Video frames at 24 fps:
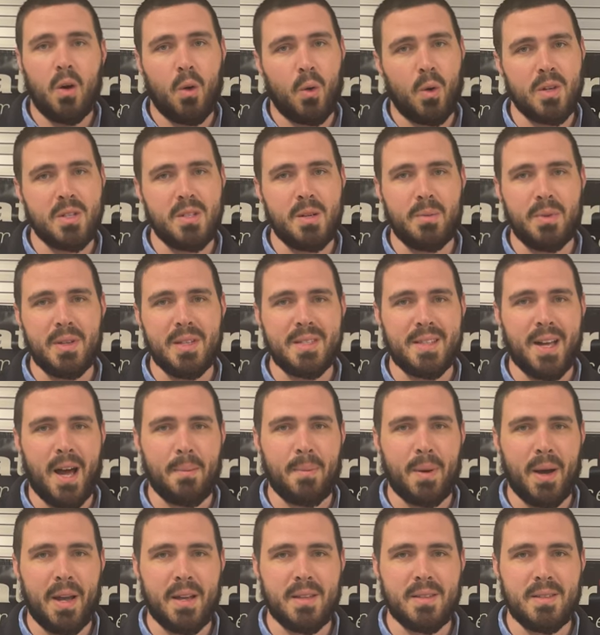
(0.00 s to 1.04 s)
or simply
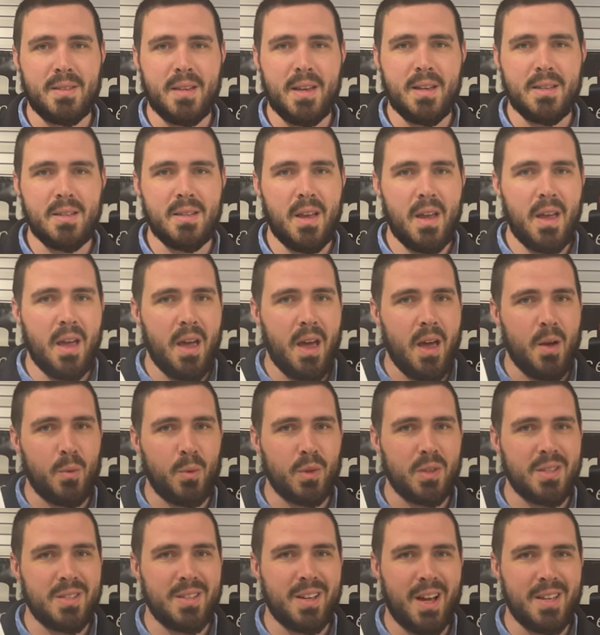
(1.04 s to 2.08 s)
stop by and see us and
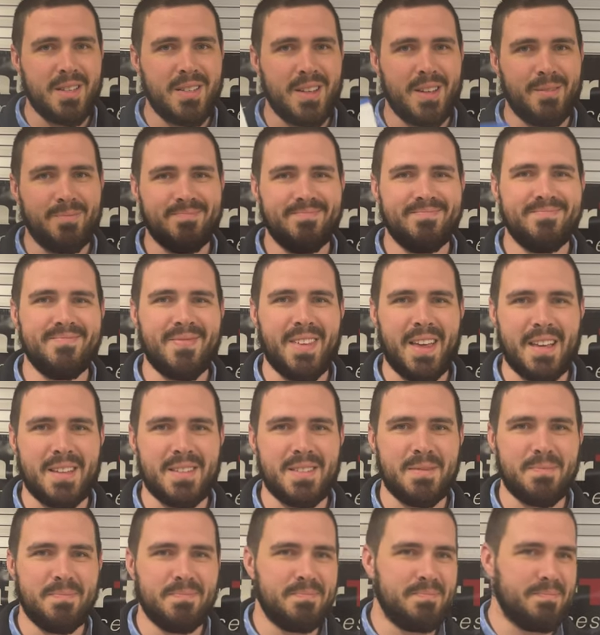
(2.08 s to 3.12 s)
we'll discuss it.
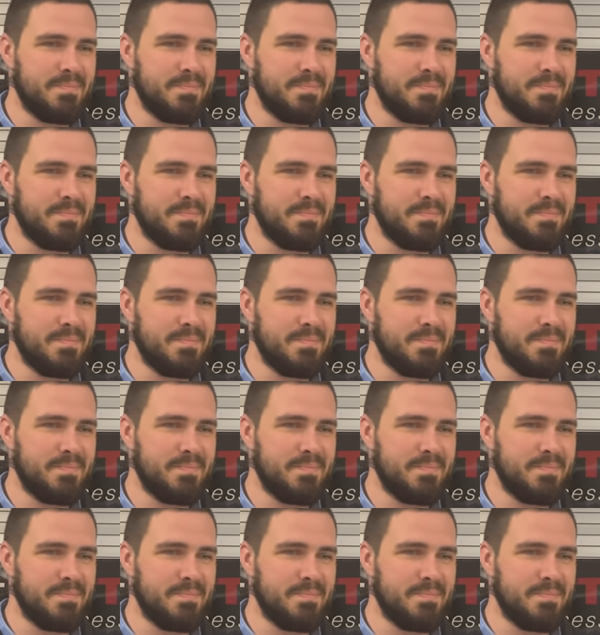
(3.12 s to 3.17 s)
Thanks.